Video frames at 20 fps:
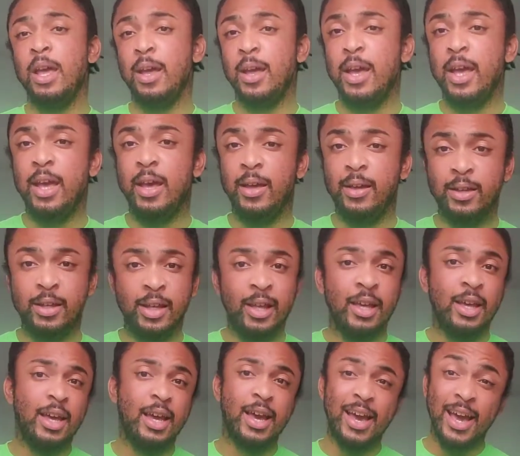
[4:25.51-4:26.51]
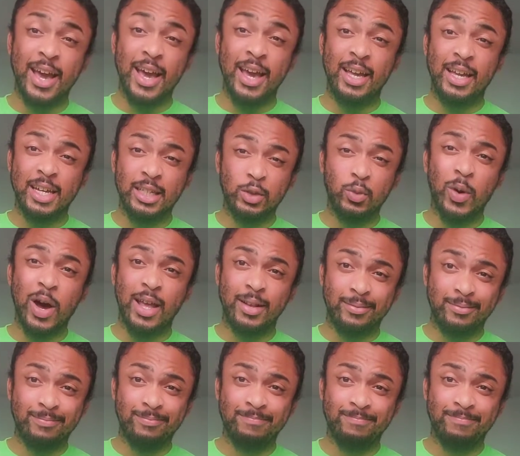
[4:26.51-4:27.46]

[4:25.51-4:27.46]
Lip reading: And guess what?